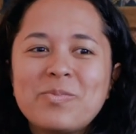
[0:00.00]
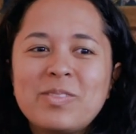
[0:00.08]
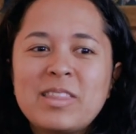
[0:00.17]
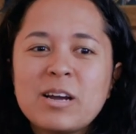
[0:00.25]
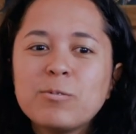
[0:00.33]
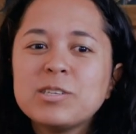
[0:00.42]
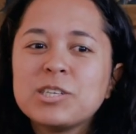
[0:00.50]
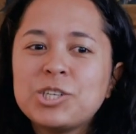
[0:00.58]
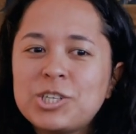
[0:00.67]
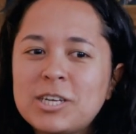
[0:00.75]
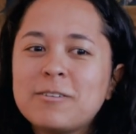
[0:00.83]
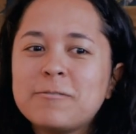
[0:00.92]
There was a
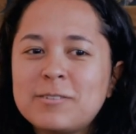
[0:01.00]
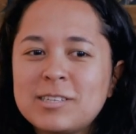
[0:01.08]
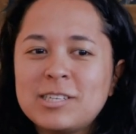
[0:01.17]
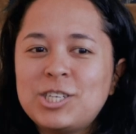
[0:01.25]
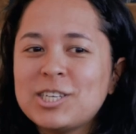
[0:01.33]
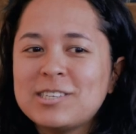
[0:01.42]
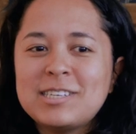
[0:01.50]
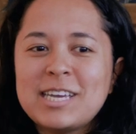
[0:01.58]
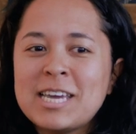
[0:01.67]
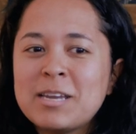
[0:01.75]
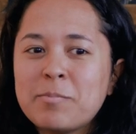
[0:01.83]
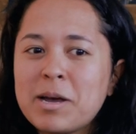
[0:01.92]
shift just
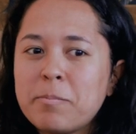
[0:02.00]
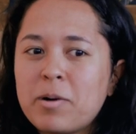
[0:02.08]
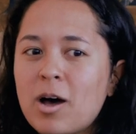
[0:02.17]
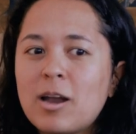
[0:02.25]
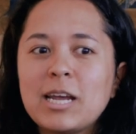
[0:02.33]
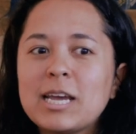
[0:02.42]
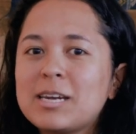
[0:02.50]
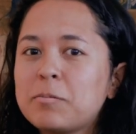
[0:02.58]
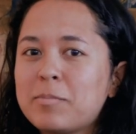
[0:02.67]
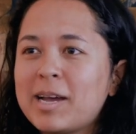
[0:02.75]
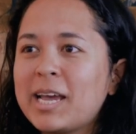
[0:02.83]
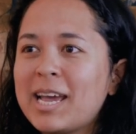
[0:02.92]
in my body and in
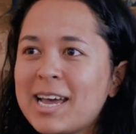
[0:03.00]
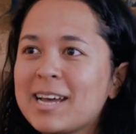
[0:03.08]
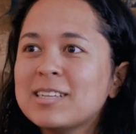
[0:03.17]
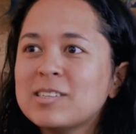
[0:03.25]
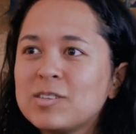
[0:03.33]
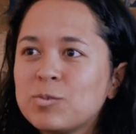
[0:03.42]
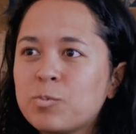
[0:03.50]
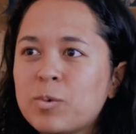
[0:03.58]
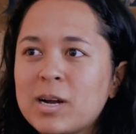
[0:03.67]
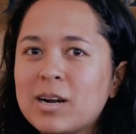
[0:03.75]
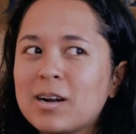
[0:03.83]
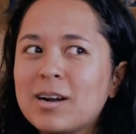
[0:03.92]
my hands
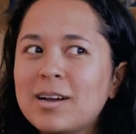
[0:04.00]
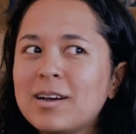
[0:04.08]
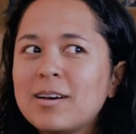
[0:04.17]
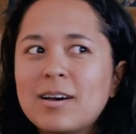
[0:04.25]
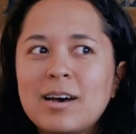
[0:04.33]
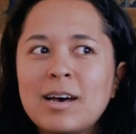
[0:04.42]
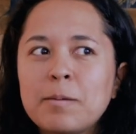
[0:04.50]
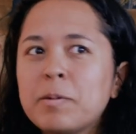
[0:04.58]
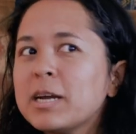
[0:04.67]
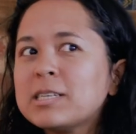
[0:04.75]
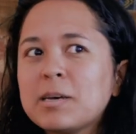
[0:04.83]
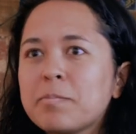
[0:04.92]
where I
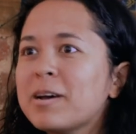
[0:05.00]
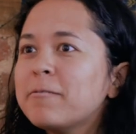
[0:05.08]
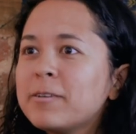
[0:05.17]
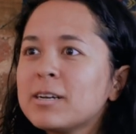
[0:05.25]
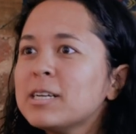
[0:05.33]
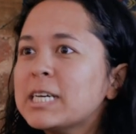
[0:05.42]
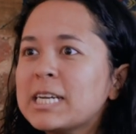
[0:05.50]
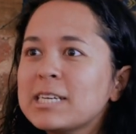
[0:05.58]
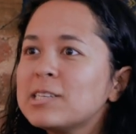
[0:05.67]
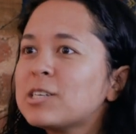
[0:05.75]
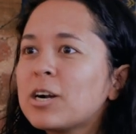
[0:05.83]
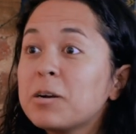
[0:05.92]
picked up my fiddle and I
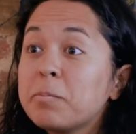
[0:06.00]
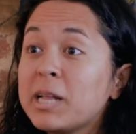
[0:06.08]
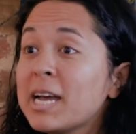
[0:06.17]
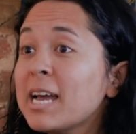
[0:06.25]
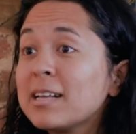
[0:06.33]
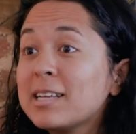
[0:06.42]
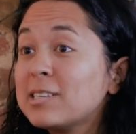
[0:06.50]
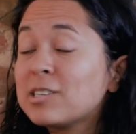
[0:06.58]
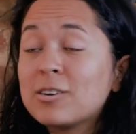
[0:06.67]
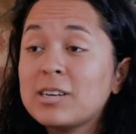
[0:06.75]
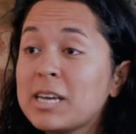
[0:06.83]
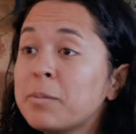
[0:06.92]
started playing, like,
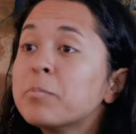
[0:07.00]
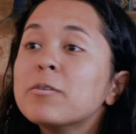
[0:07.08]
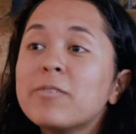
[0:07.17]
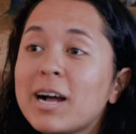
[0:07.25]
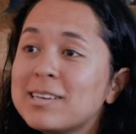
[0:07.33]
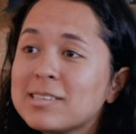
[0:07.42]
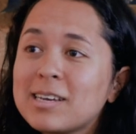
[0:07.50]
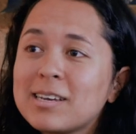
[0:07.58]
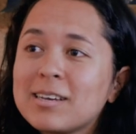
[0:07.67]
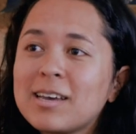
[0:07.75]
started improvising.